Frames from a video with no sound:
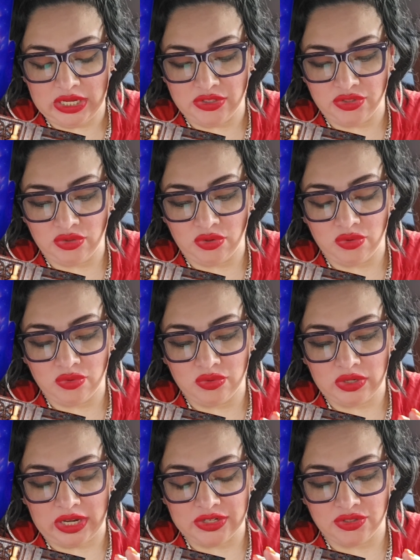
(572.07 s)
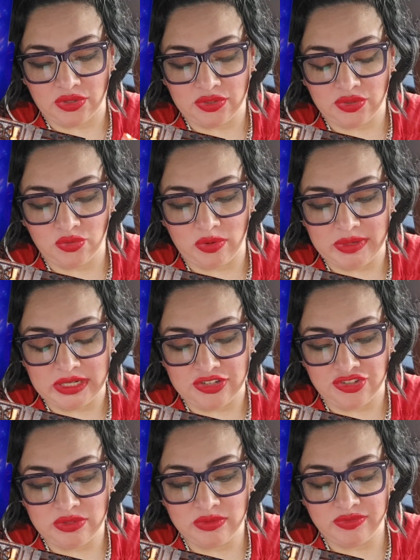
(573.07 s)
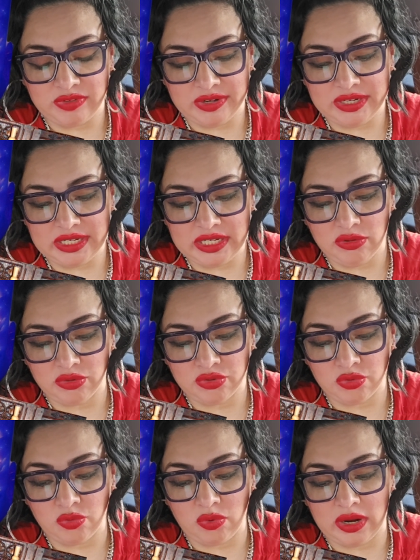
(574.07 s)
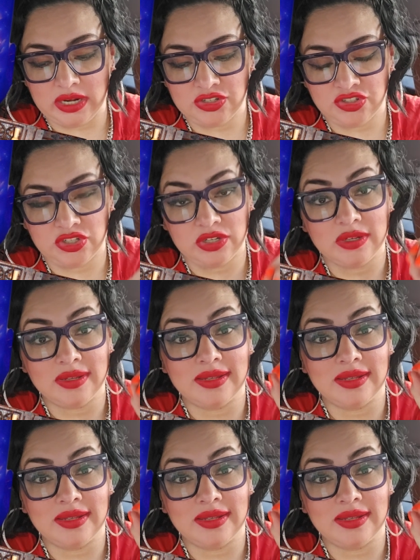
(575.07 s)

And so I saw this woman, and she was very eager to watch